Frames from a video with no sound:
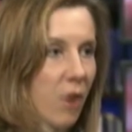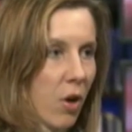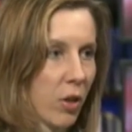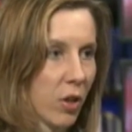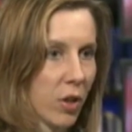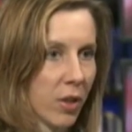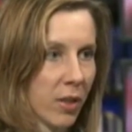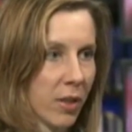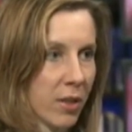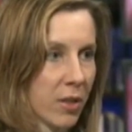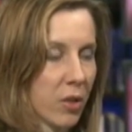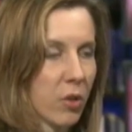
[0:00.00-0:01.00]
on her
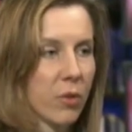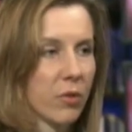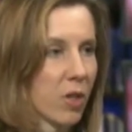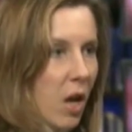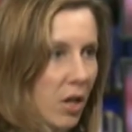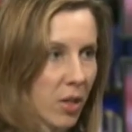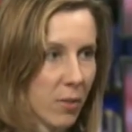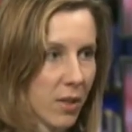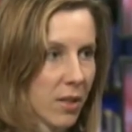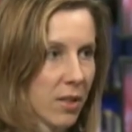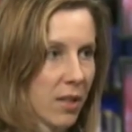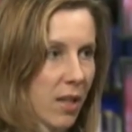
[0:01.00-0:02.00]
a slew of
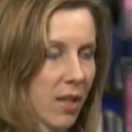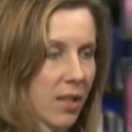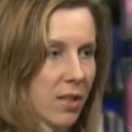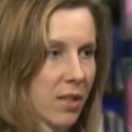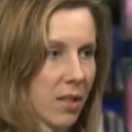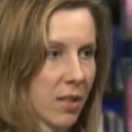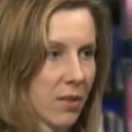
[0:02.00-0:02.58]
documents and